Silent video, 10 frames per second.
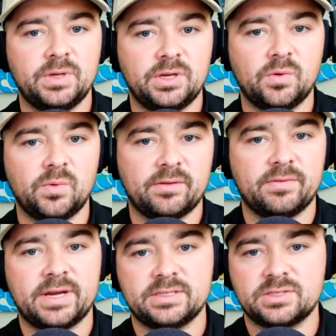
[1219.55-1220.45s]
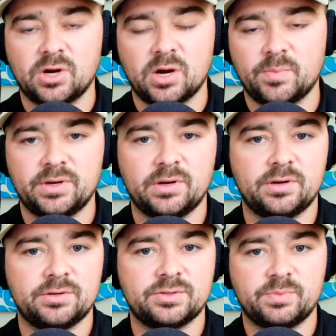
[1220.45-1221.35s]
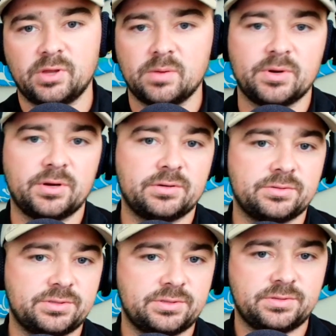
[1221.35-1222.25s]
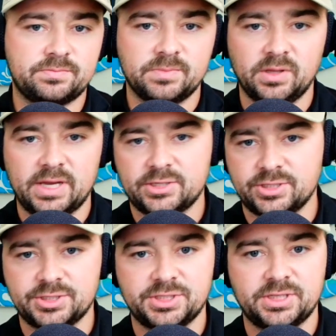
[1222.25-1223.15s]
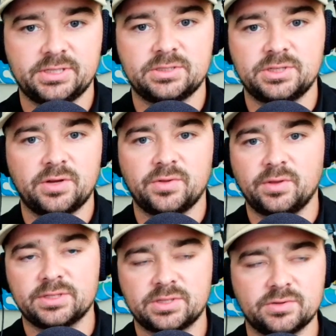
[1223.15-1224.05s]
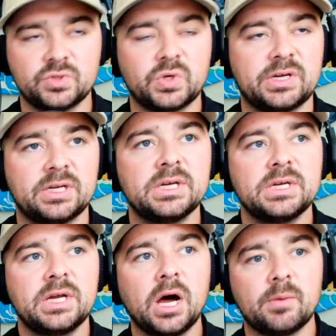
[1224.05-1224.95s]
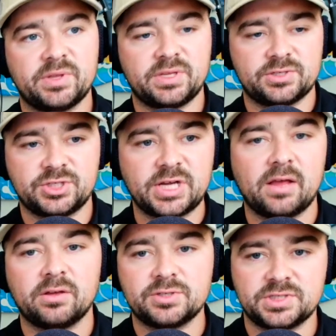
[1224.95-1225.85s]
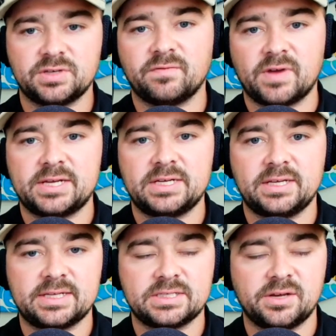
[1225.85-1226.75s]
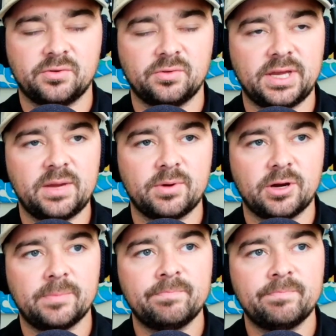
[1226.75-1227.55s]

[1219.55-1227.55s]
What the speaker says: Whether that's carpenters, plumbers, electricians, the list goes on. But there's challenges in finding that skilled labor.